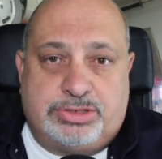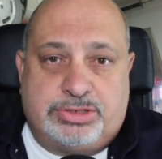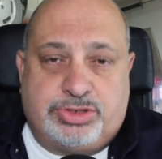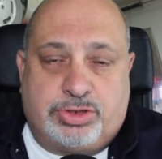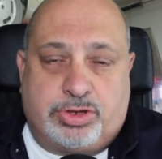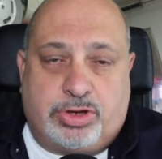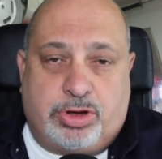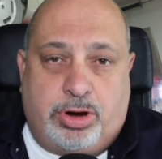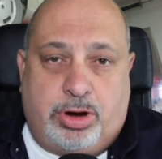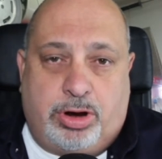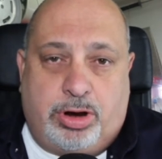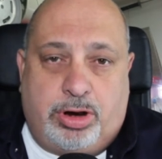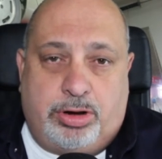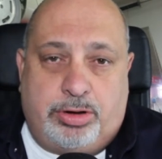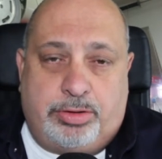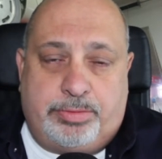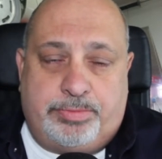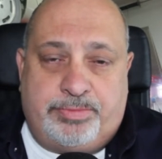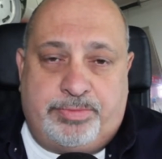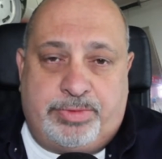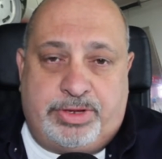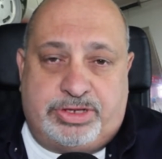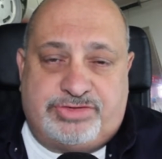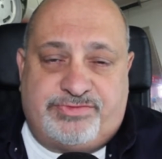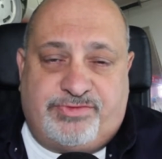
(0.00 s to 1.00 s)
So the car,
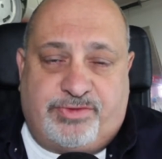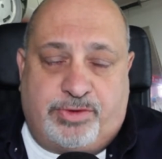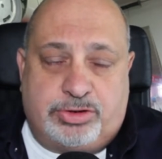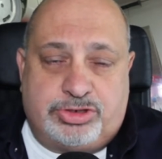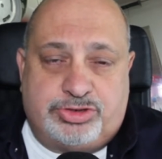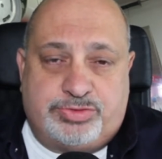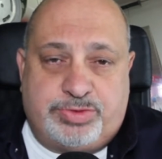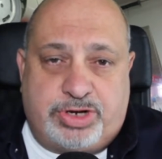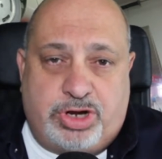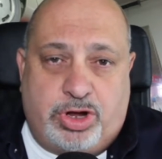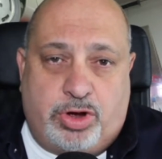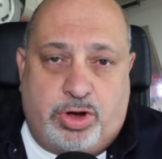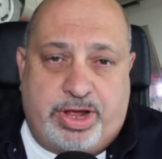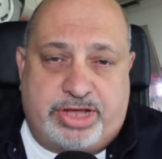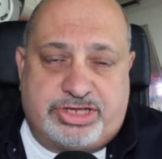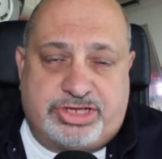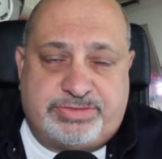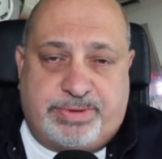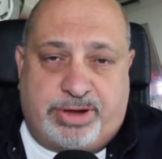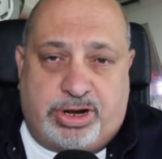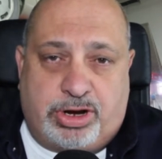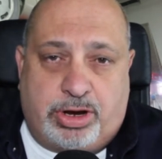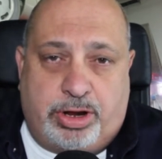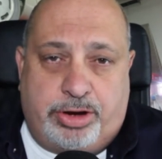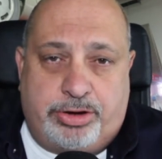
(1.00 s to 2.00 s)
as far as we know, has
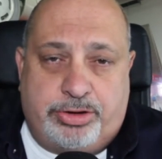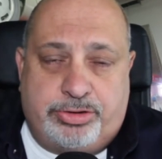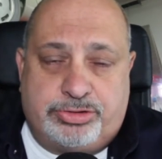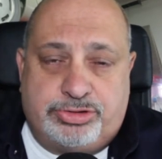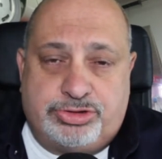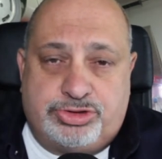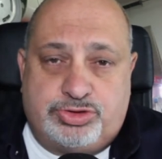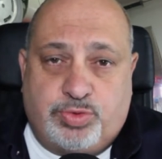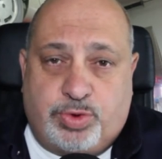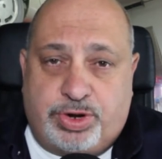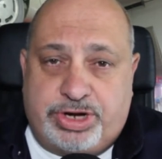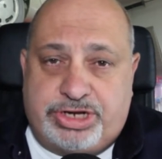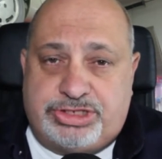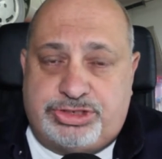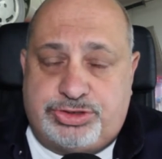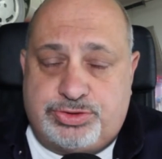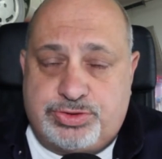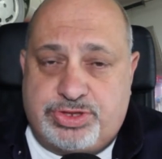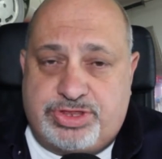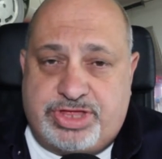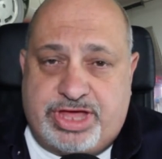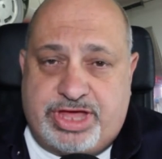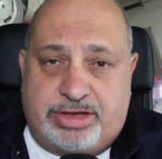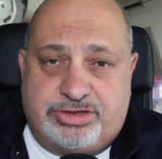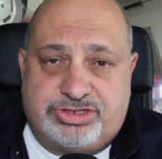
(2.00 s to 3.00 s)
about
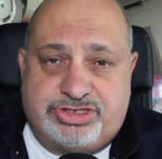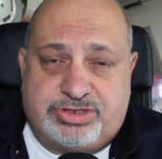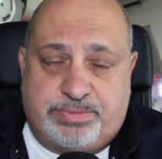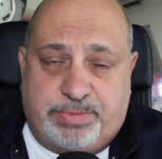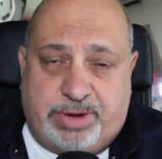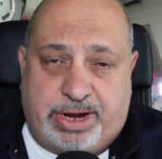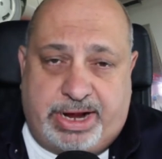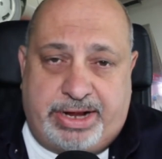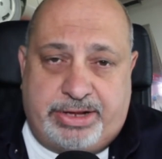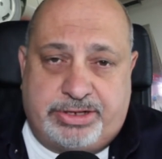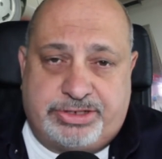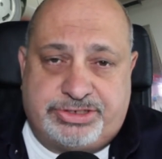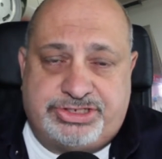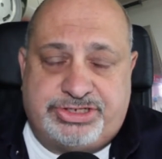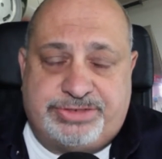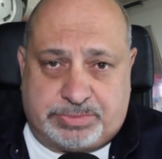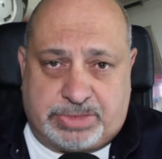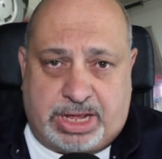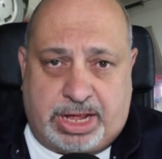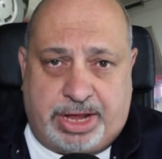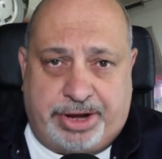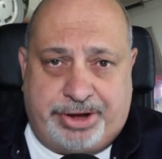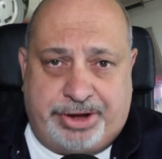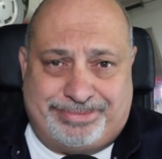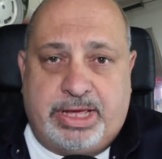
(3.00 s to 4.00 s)
122,000 miles
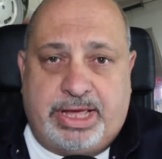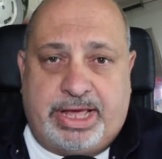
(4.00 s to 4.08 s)
on it.